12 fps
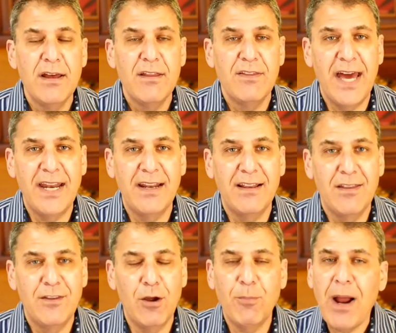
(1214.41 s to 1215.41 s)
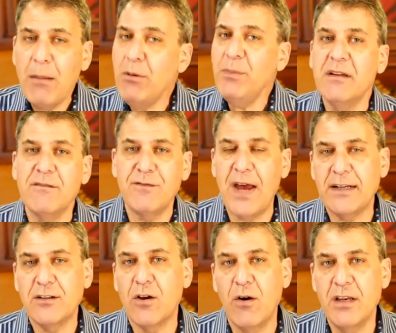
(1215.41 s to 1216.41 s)
that they're probably in
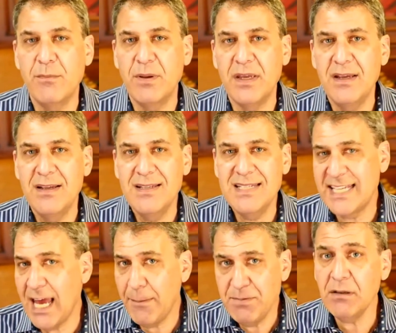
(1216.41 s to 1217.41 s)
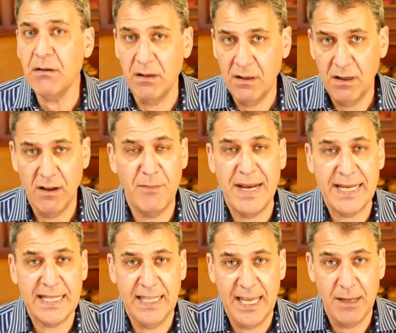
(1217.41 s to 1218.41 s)
fact going to be skeptical of my
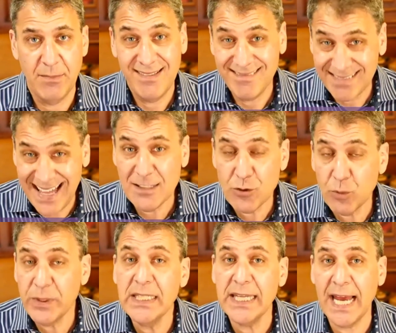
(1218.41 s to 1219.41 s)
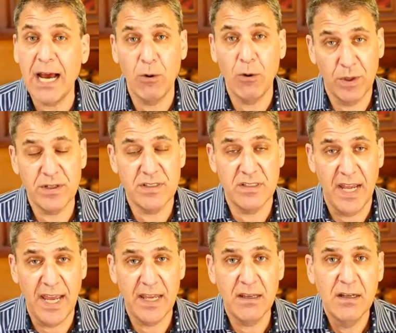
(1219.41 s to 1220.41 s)
claim. That's really how it works
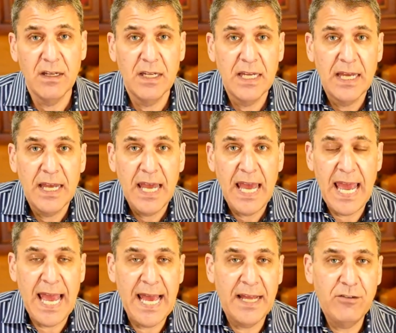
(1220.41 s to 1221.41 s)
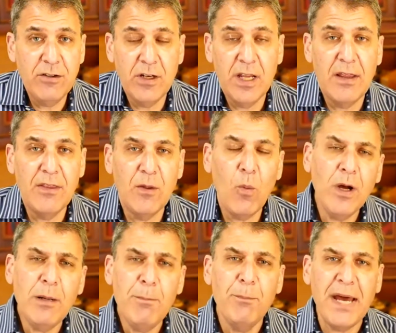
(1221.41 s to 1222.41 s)
today. And the
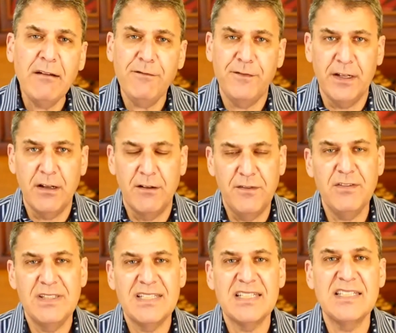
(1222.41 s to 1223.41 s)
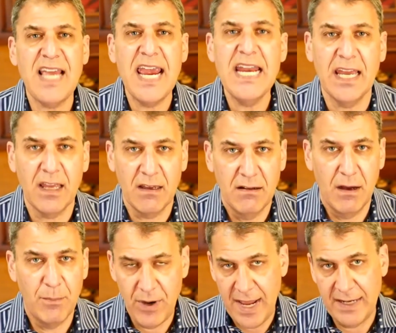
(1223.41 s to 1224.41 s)
one benefit of even stating
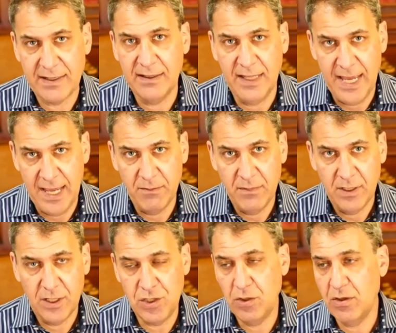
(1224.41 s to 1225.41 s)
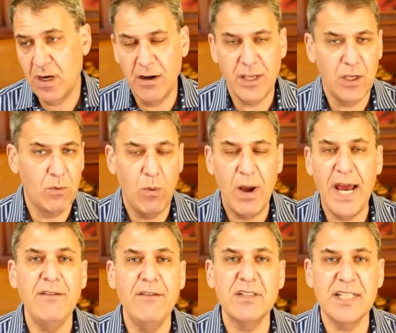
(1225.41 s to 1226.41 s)
a brand claim, because you could argue, well,
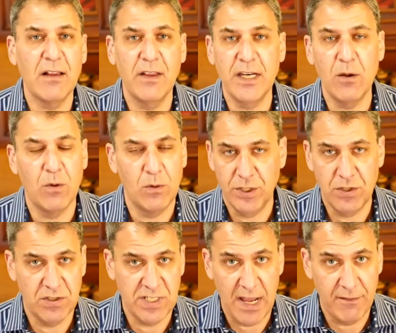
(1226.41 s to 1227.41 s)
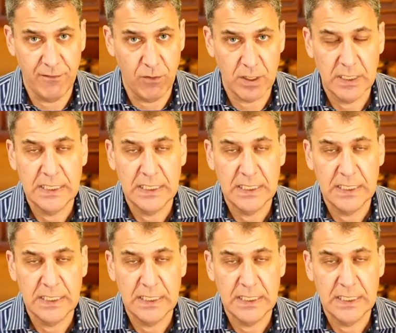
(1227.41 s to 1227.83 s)
why even tell anyone what you stand for